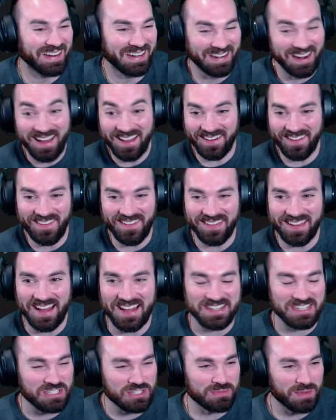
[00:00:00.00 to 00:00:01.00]
Not a whole lot.
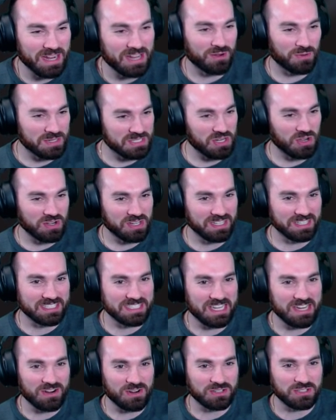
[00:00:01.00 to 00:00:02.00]
Did you make a redonkulous
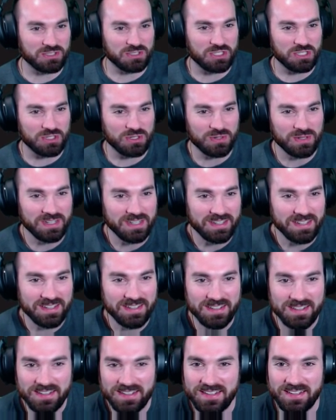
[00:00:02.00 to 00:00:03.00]
character too?
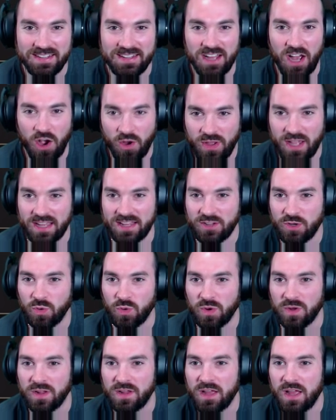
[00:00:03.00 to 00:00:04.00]
Yes. Okay,
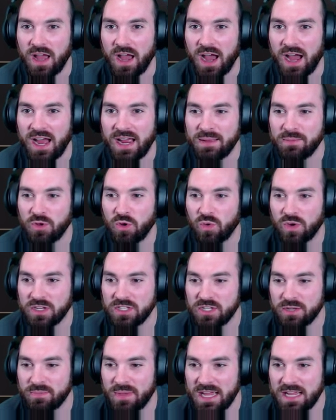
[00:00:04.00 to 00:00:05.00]
cool. I am going
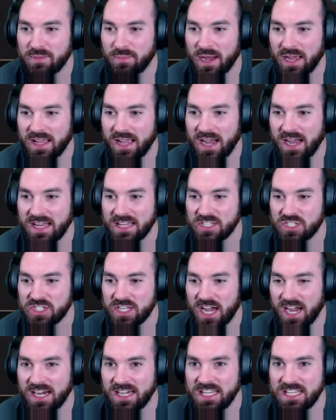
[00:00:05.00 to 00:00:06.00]
to make my guy as
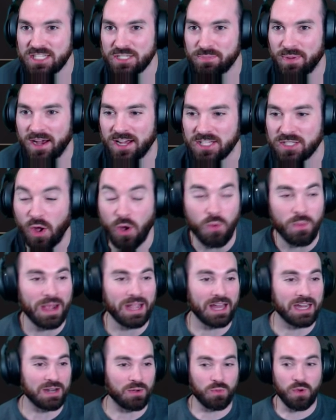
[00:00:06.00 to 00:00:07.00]
tiny as possible. Oh my
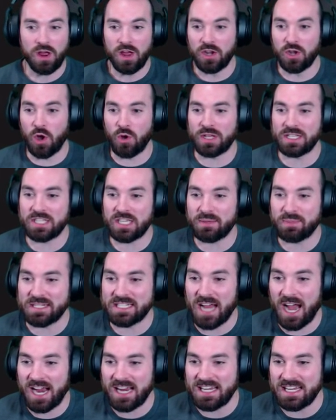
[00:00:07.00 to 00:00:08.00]
god, it, no, he's going to be
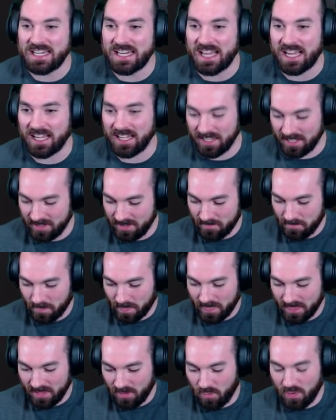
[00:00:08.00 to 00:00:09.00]
Tiny Nick.
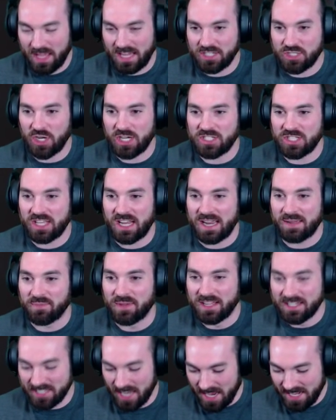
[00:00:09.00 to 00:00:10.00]
We got to change the name.
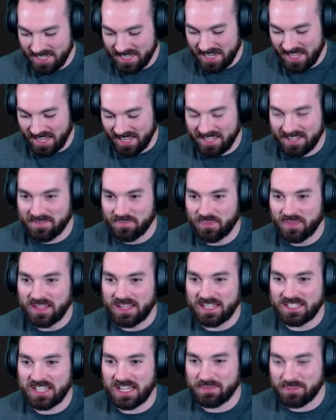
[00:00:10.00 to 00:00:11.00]
Tiny Nick.
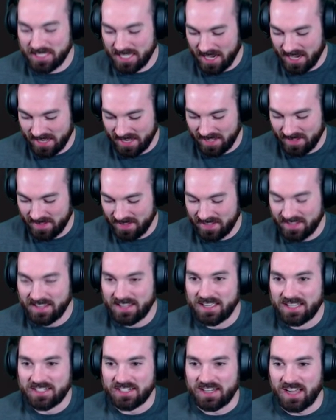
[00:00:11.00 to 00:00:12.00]
He's going to be tiny.
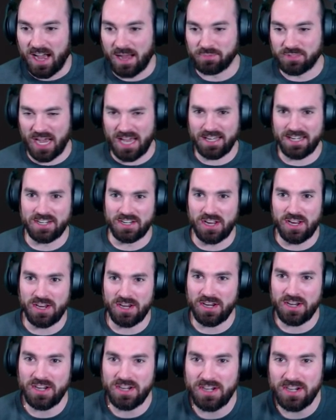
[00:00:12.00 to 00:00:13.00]
I'm Tiny
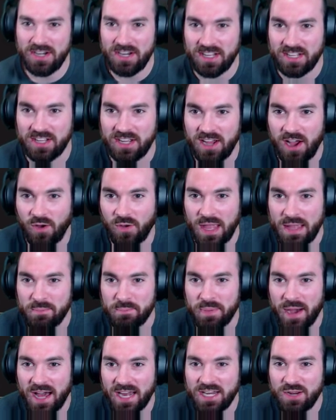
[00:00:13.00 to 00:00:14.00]
Nick! Okay,
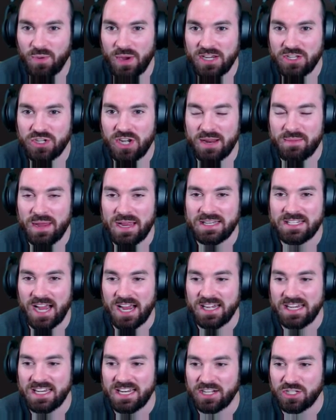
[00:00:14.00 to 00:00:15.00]
body weight. Should I make
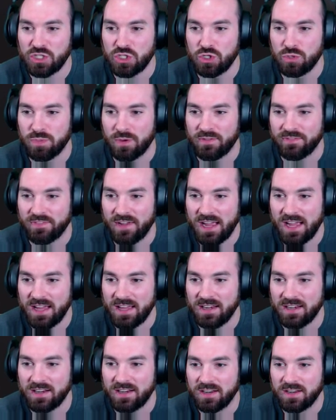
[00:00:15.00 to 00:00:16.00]
Tiny Nick super fat?
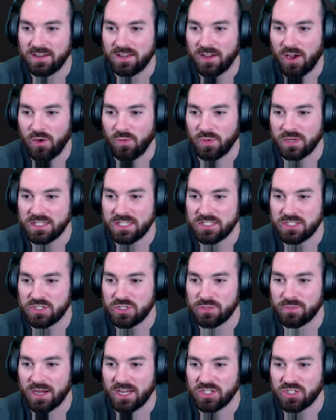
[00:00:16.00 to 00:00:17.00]
Oh, it doesn't do
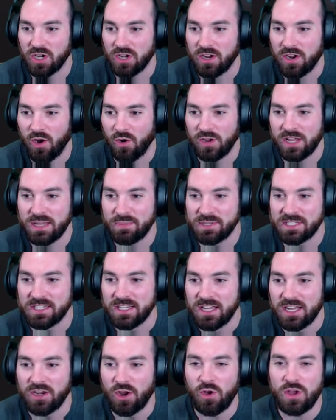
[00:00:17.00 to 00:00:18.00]
much. Or he would,
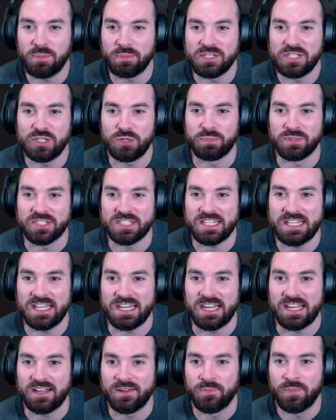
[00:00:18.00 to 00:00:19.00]
no, he'll be super
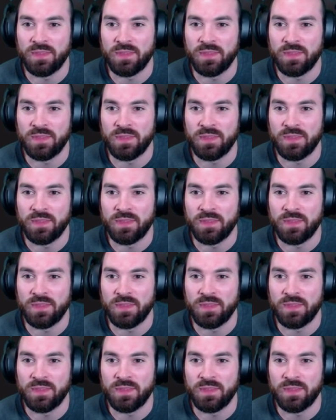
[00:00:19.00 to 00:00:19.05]
skinny.